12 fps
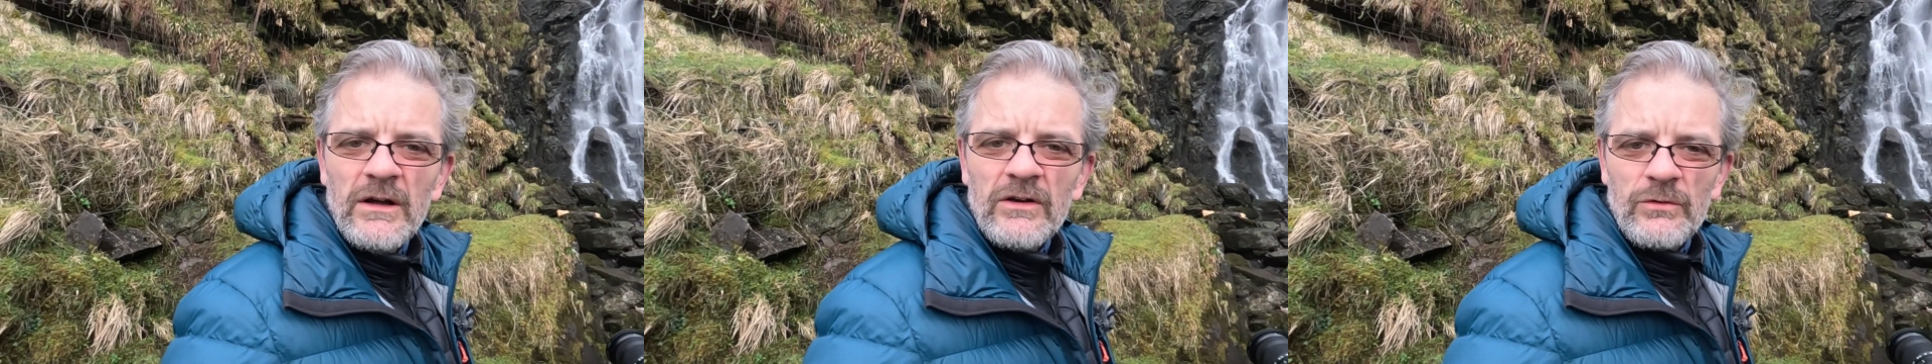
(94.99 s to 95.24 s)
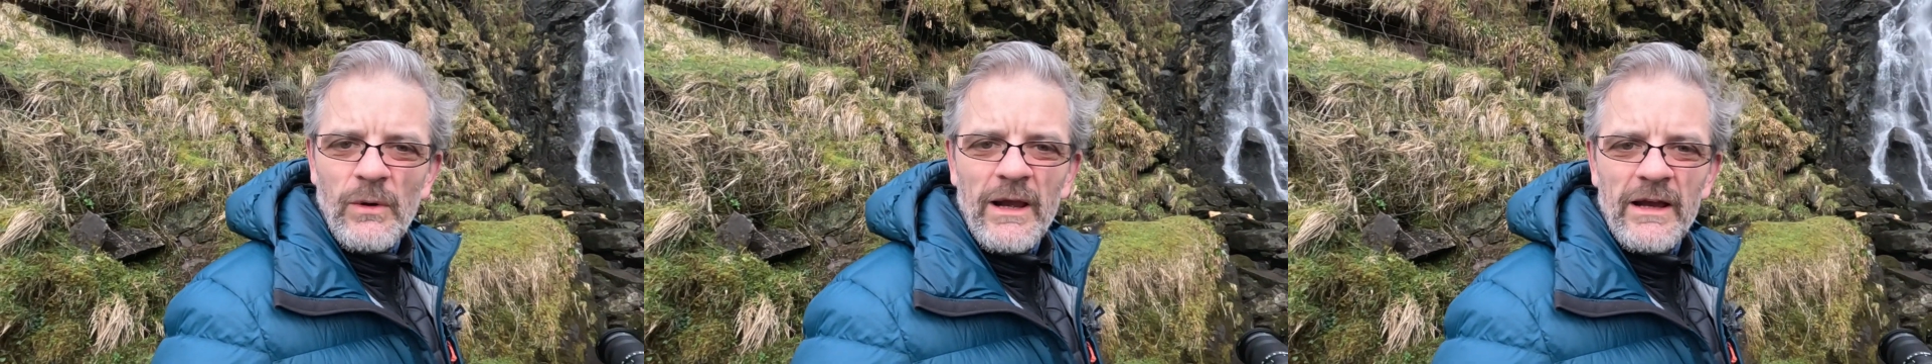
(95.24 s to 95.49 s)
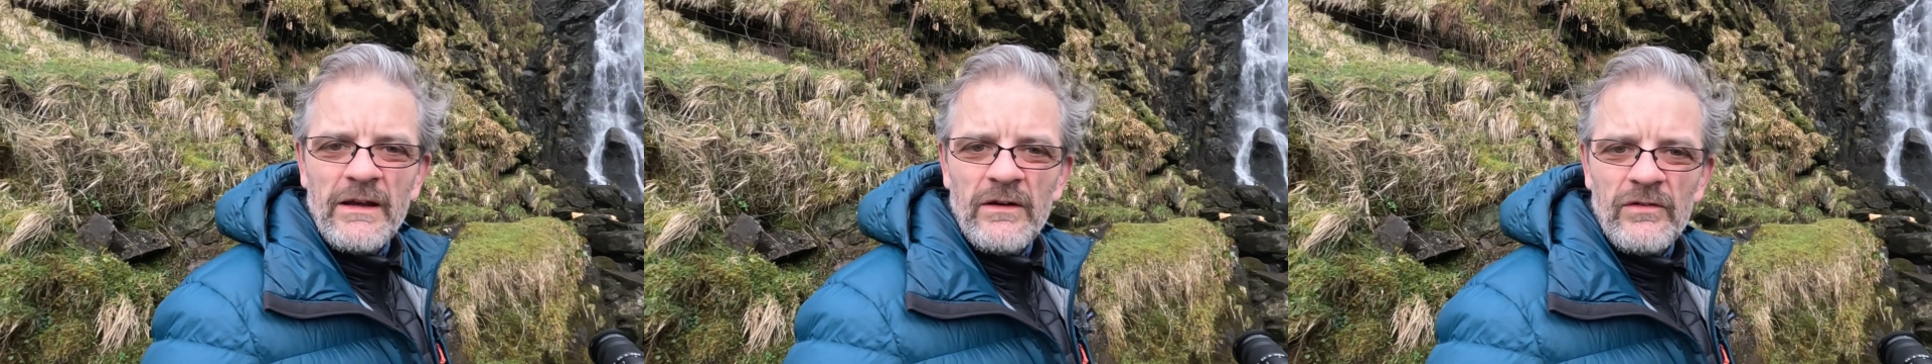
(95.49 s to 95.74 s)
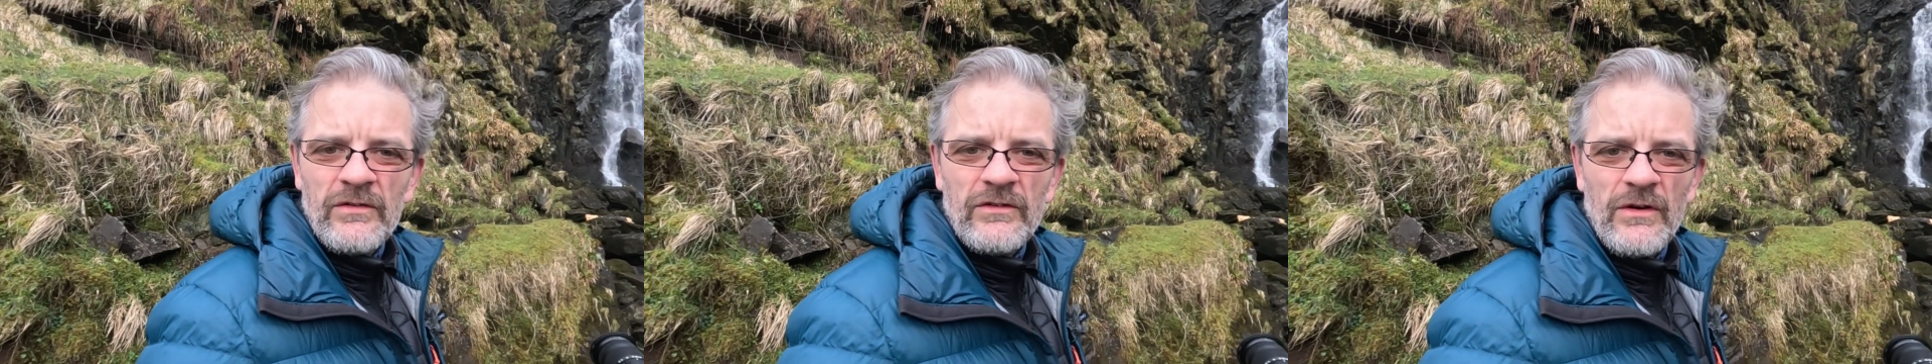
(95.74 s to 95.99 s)
dwellings,
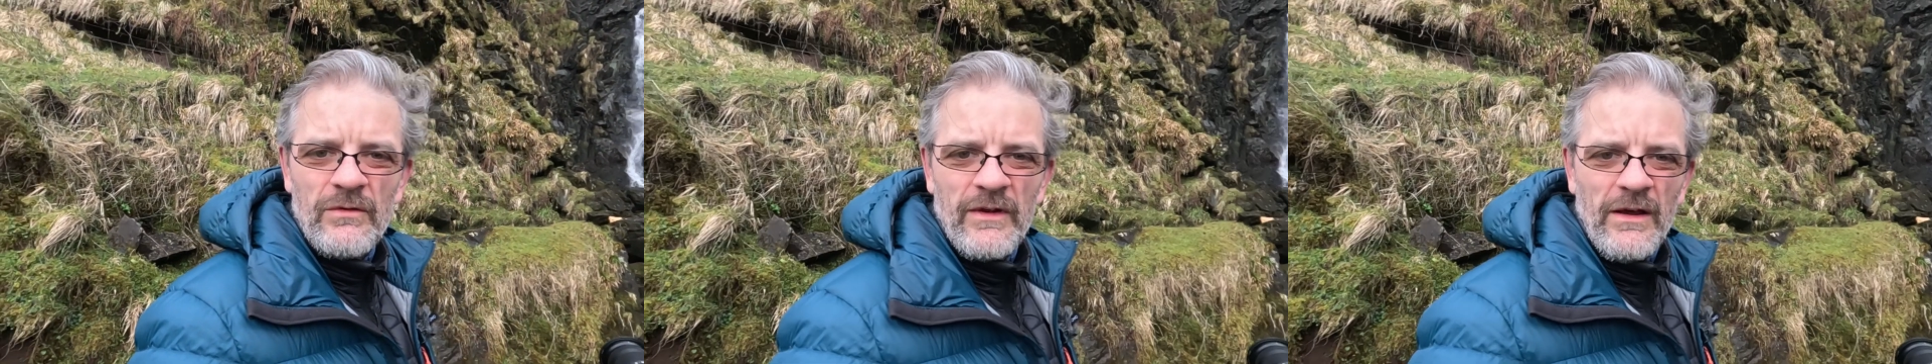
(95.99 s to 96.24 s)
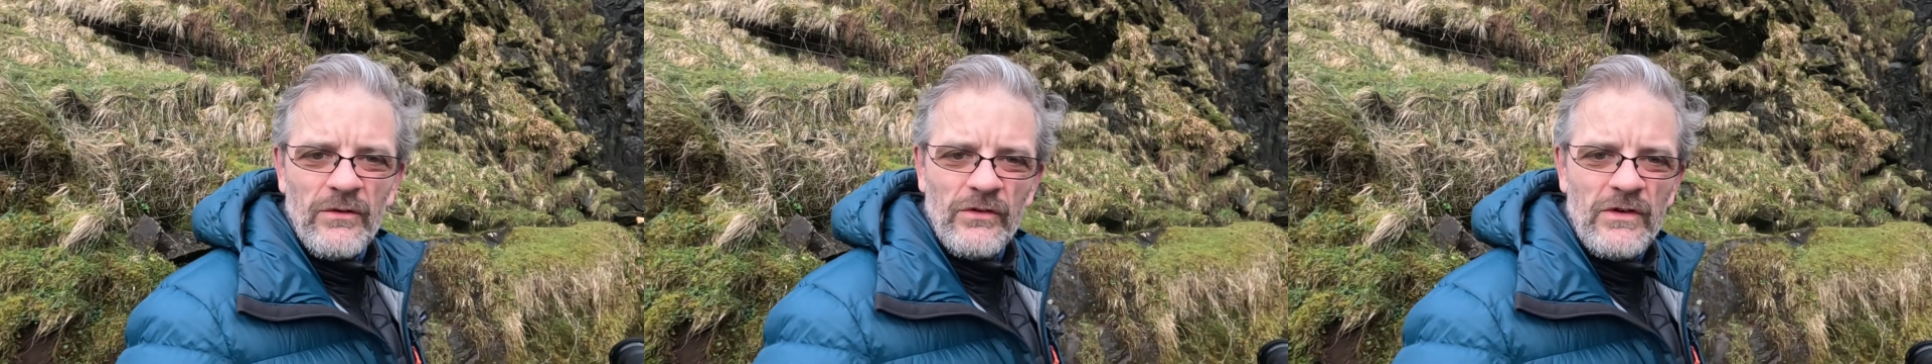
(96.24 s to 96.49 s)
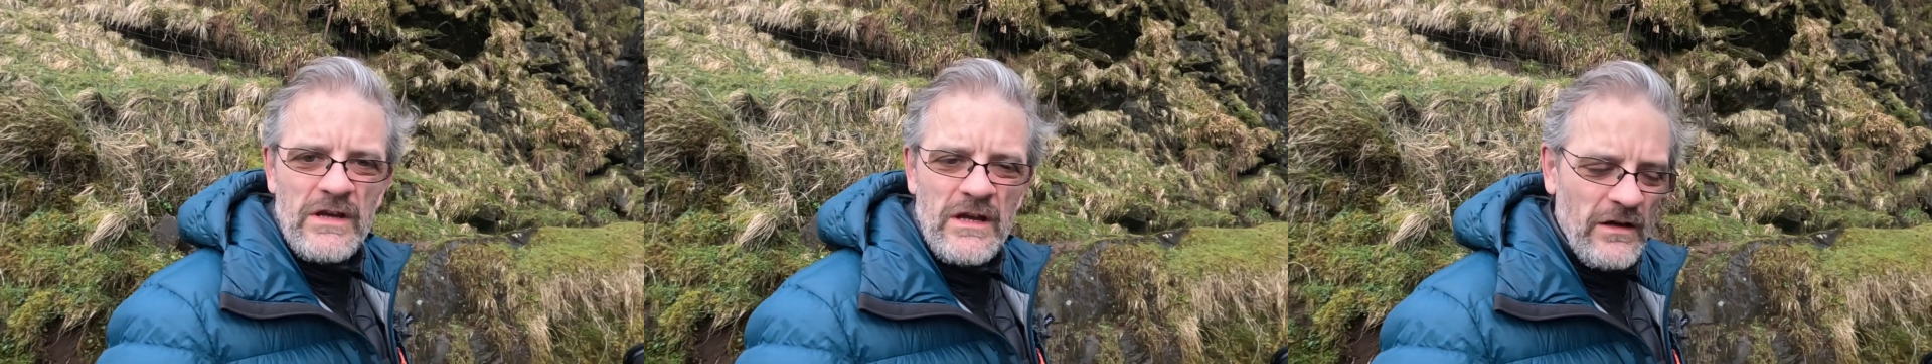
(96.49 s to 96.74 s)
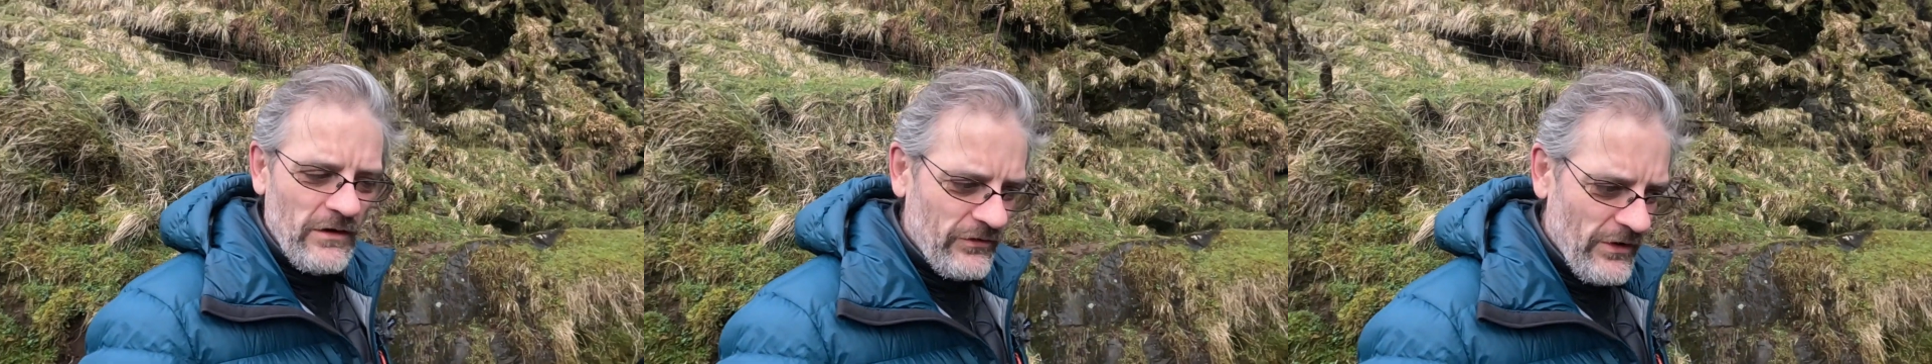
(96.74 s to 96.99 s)
2,000 years